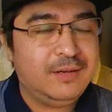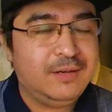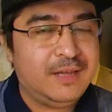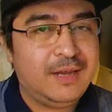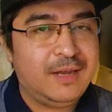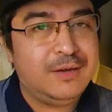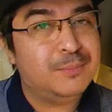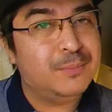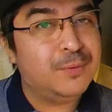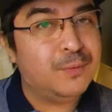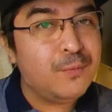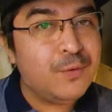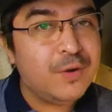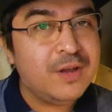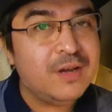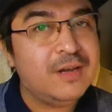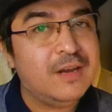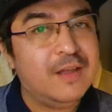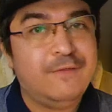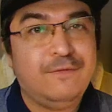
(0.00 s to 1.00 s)
Okay, number
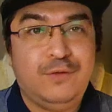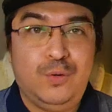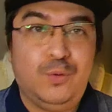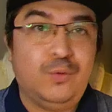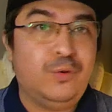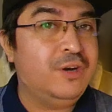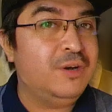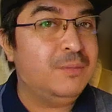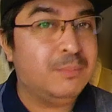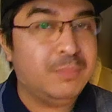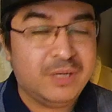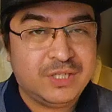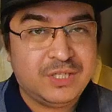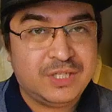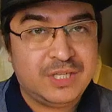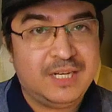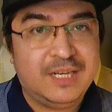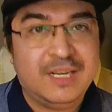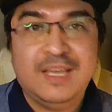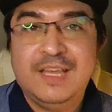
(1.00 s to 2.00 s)
one, if you're on a
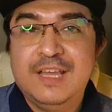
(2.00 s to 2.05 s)
budget,